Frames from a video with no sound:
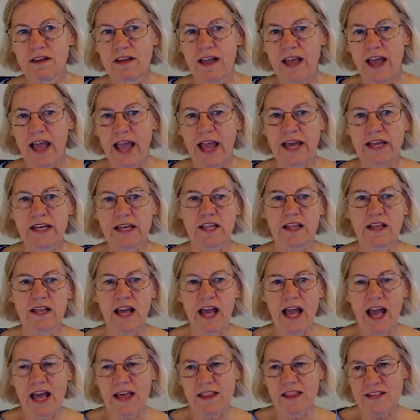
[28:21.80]
and
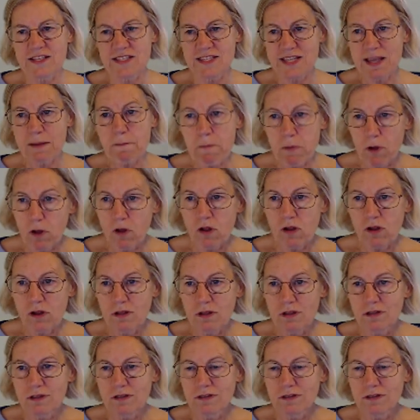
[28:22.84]
the symbol,